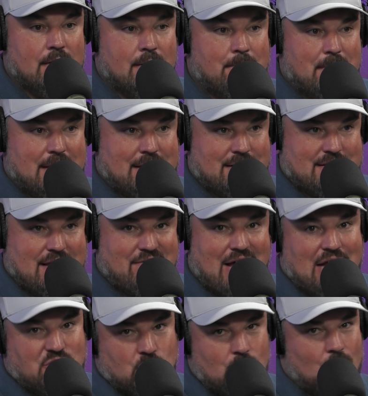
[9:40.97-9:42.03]
Because they've
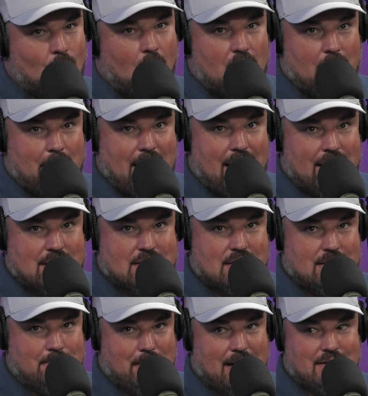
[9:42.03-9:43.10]
got two quarterbacks
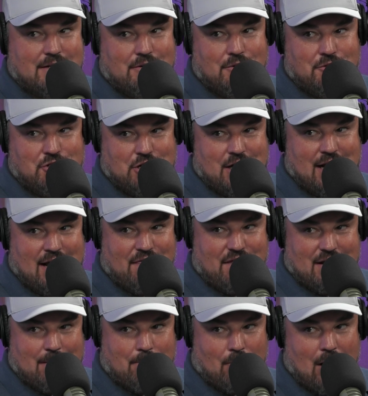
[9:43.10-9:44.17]
in Ben DiNucci and
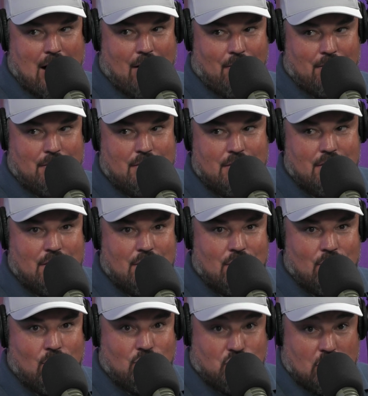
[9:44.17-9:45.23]
Anthony Brown
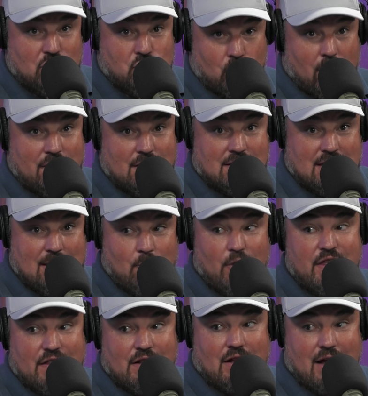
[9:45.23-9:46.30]
who just joined the team
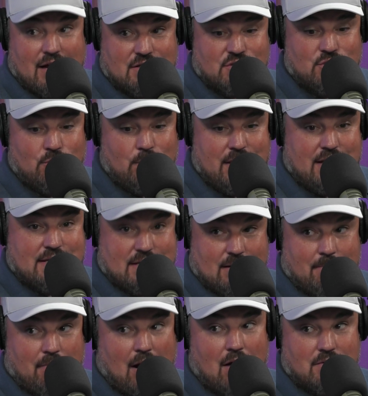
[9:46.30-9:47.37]
within the last 2 weeks, and
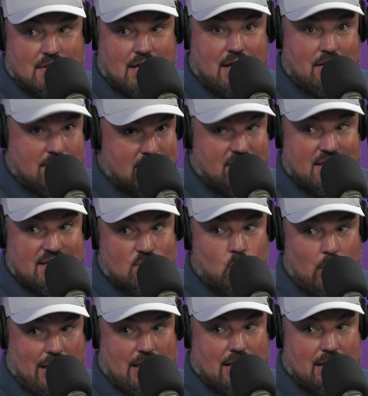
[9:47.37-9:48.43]
in Brown's case, this
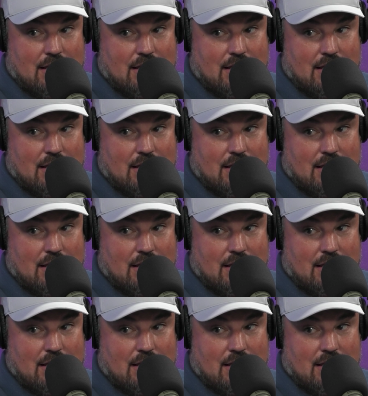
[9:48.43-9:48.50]
week.